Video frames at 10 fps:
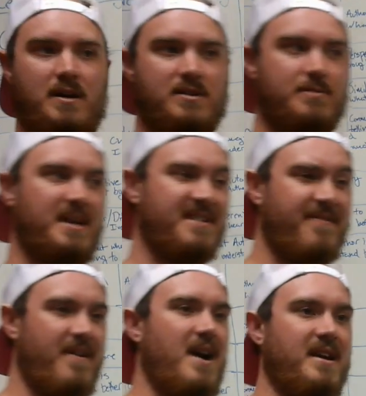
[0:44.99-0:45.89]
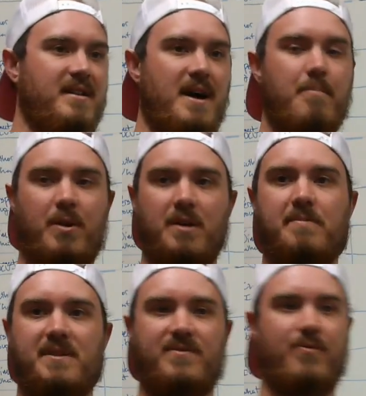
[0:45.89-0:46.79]
So by defining that
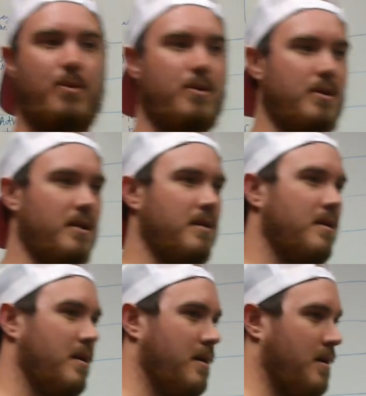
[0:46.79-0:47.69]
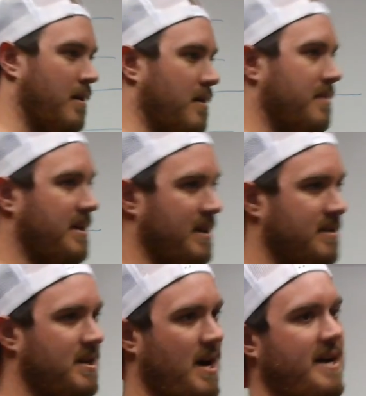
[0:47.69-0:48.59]
purpose for the
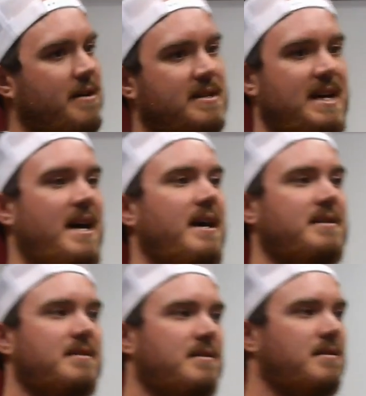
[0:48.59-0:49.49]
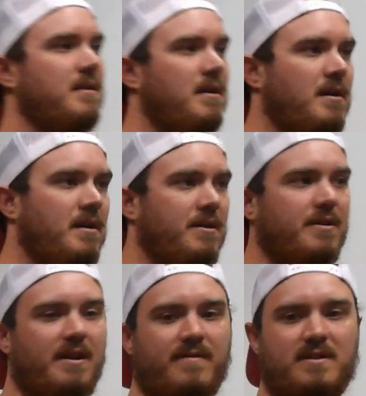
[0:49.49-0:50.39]
entire text, you're
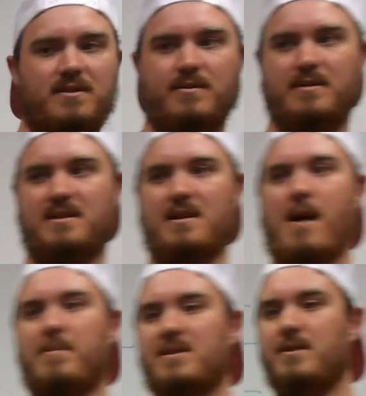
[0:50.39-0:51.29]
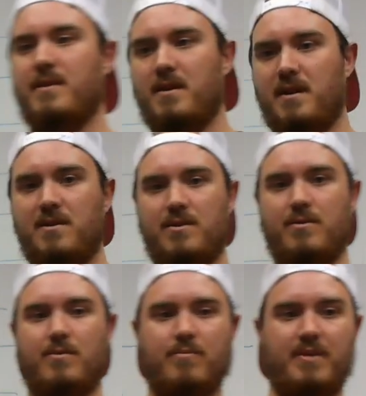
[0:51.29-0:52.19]
giving students the opportunity
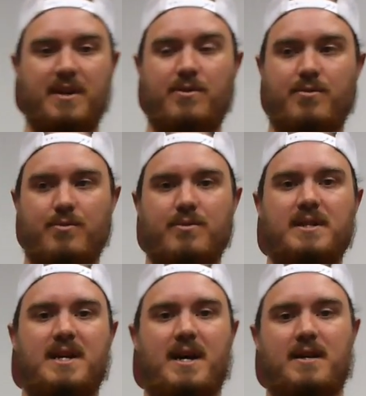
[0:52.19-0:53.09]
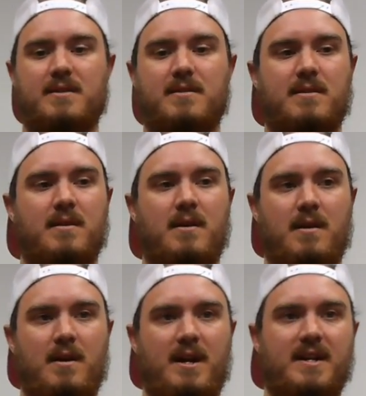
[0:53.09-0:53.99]
to read through the text
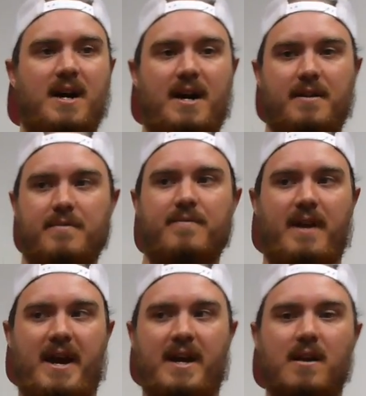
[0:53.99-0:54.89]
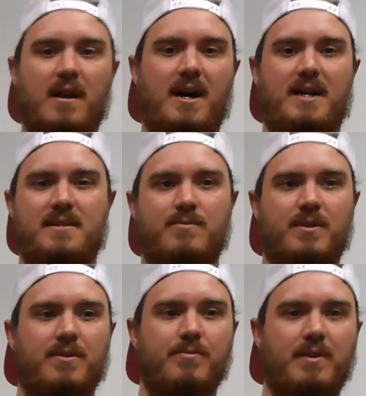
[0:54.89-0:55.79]
and kind of analyze
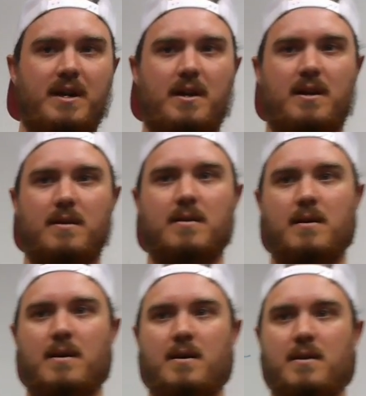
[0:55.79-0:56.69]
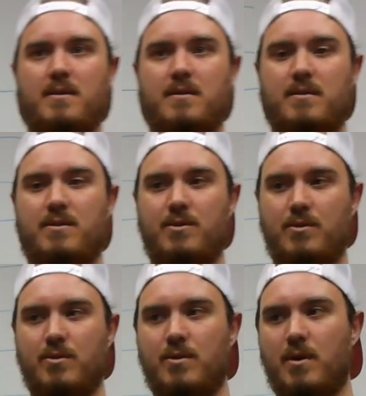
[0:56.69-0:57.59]
what they're reading
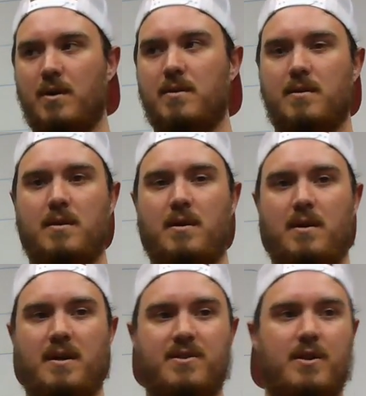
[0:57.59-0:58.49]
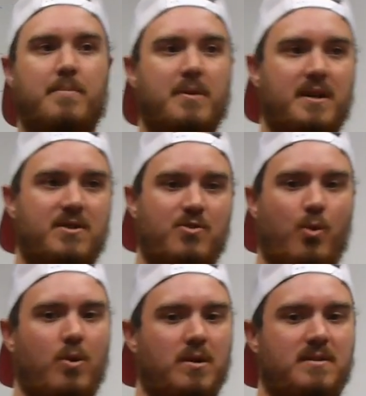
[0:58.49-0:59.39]
to interpret it
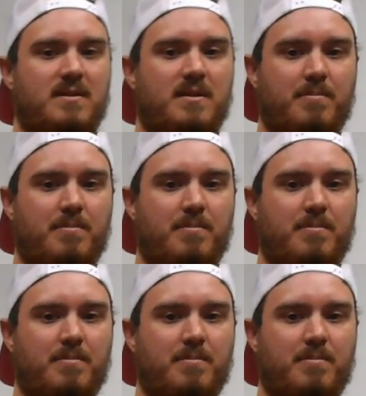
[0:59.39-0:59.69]
towards the